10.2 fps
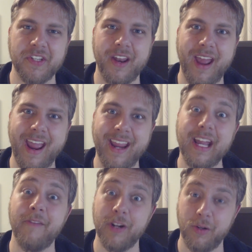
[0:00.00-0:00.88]
said, "Hey,
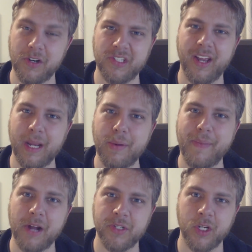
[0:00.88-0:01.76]
if it looks like I'm
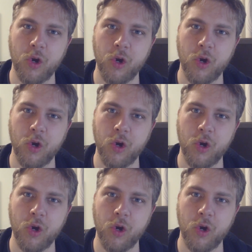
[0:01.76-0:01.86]
about to